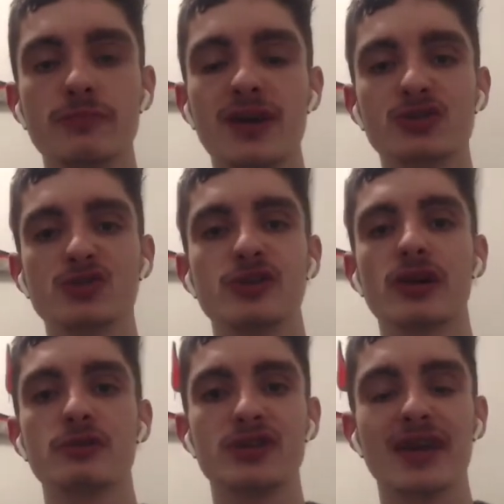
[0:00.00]
Make sure you
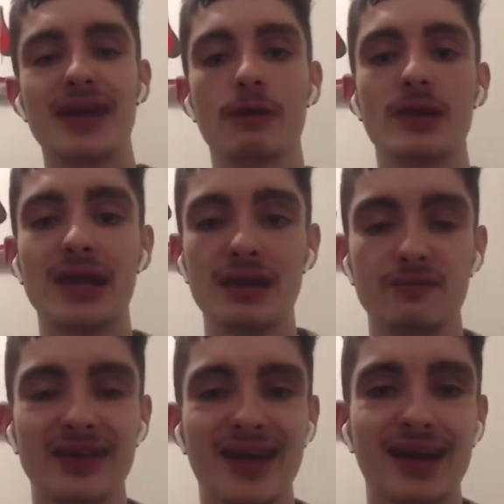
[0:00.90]
go and check it out
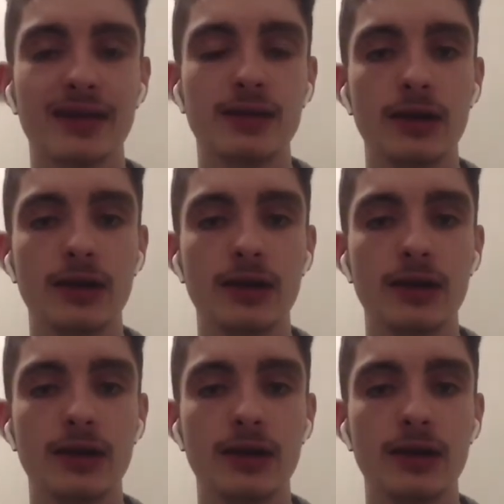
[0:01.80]
if you can.